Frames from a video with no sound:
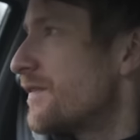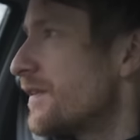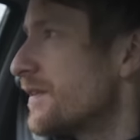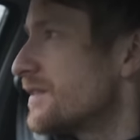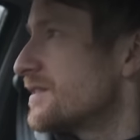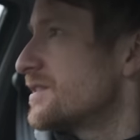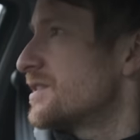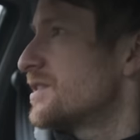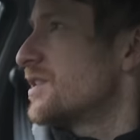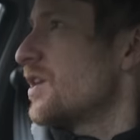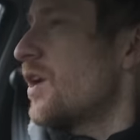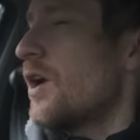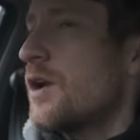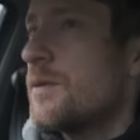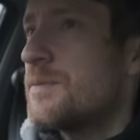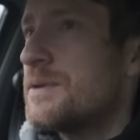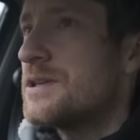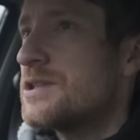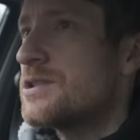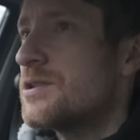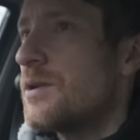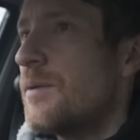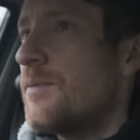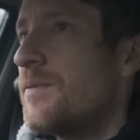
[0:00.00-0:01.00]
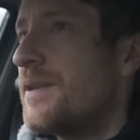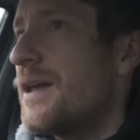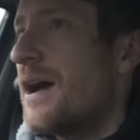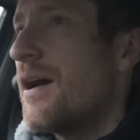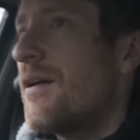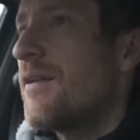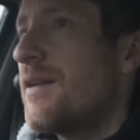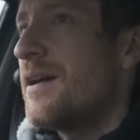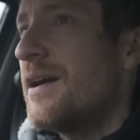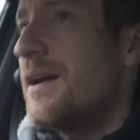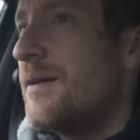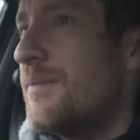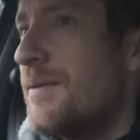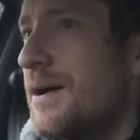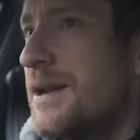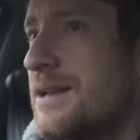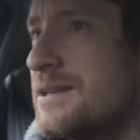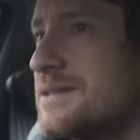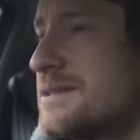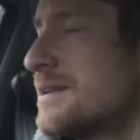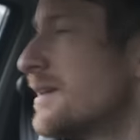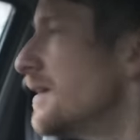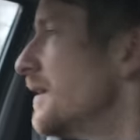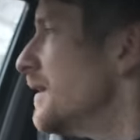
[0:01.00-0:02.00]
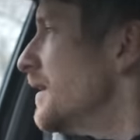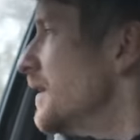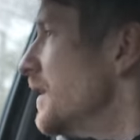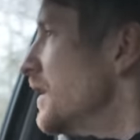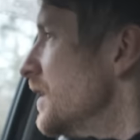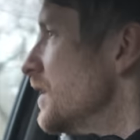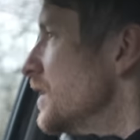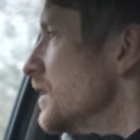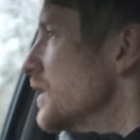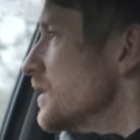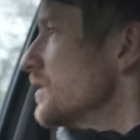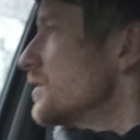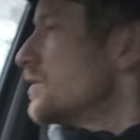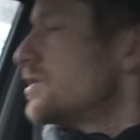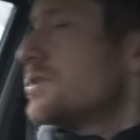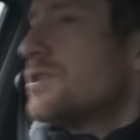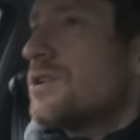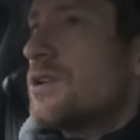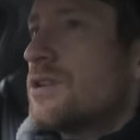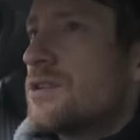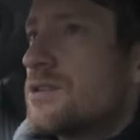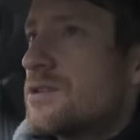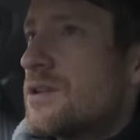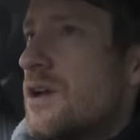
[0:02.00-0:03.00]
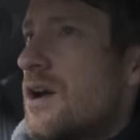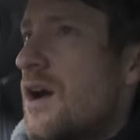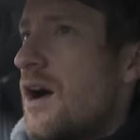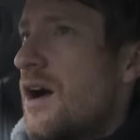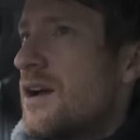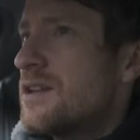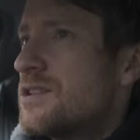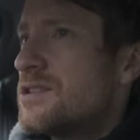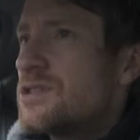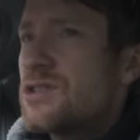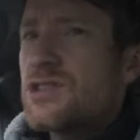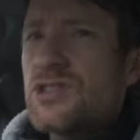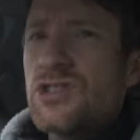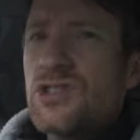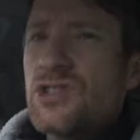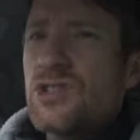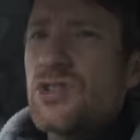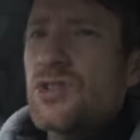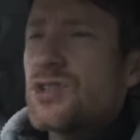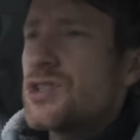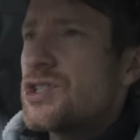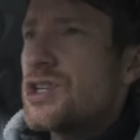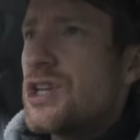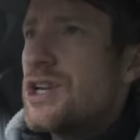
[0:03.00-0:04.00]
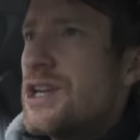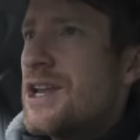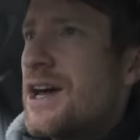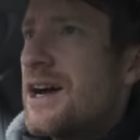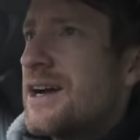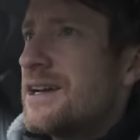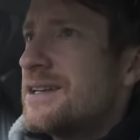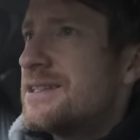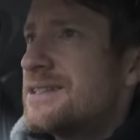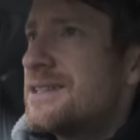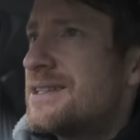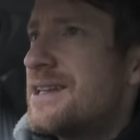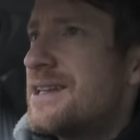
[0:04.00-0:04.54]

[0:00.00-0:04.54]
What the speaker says: There's gotta be some down here, man. It's just, it's such a nice